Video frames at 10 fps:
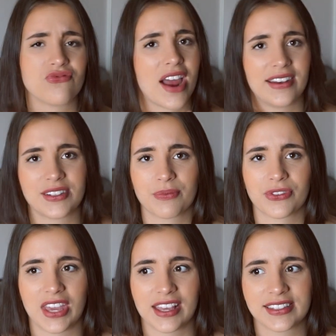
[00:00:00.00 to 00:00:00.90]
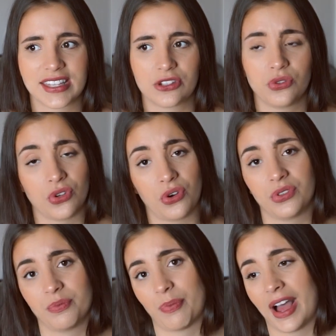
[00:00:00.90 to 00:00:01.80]
random things that you
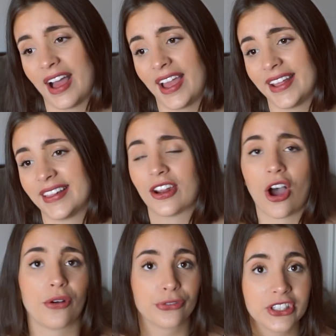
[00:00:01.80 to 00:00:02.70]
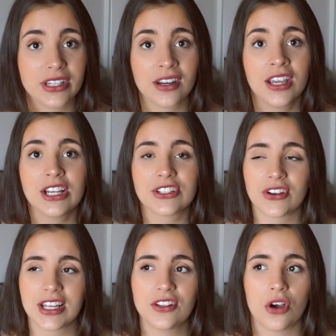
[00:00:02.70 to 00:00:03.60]
don't buy that often. So
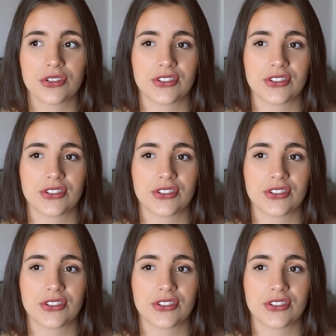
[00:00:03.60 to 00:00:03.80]
that's also